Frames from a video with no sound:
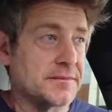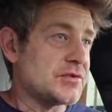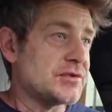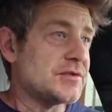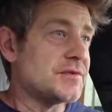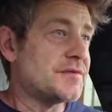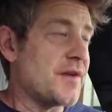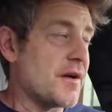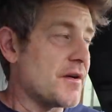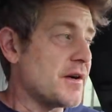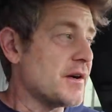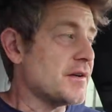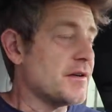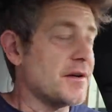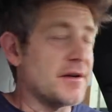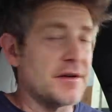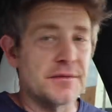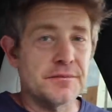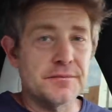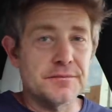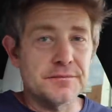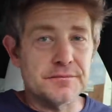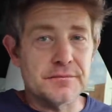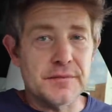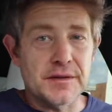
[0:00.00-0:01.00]
This is very
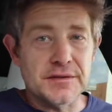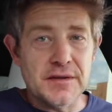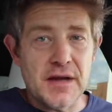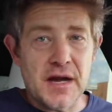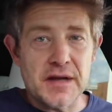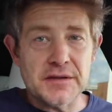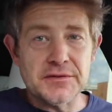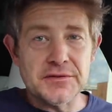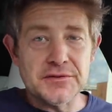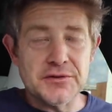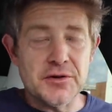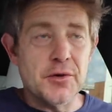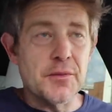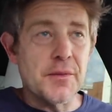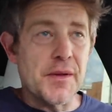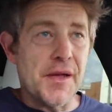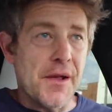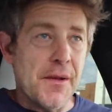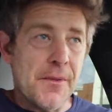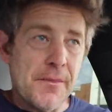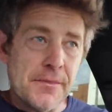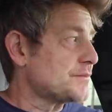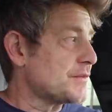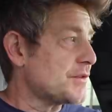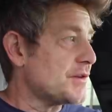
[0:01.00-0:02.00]
good. My doctor told me,
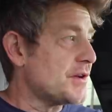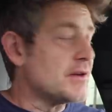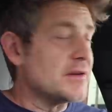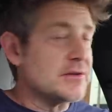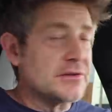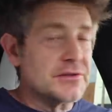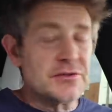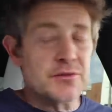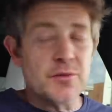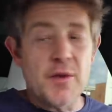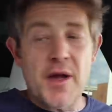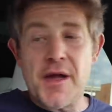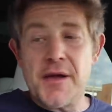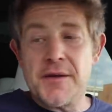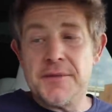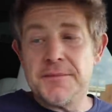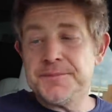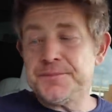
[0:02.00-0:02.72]
you need to lose weight.